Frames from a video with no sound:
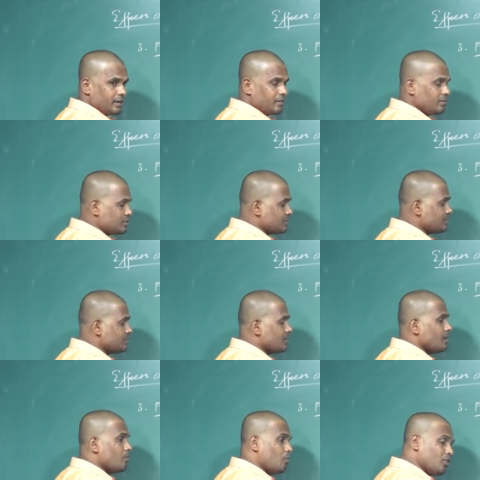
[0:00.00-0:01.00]
which is
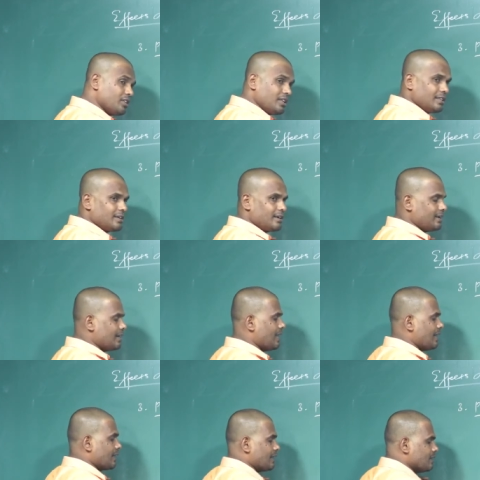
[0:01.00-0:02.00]
more than the critical
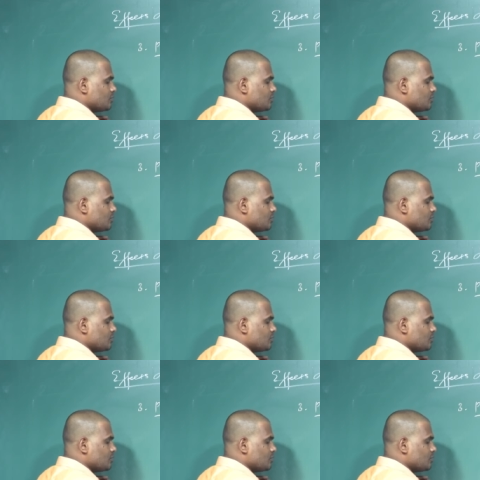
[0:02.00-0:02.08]
angle.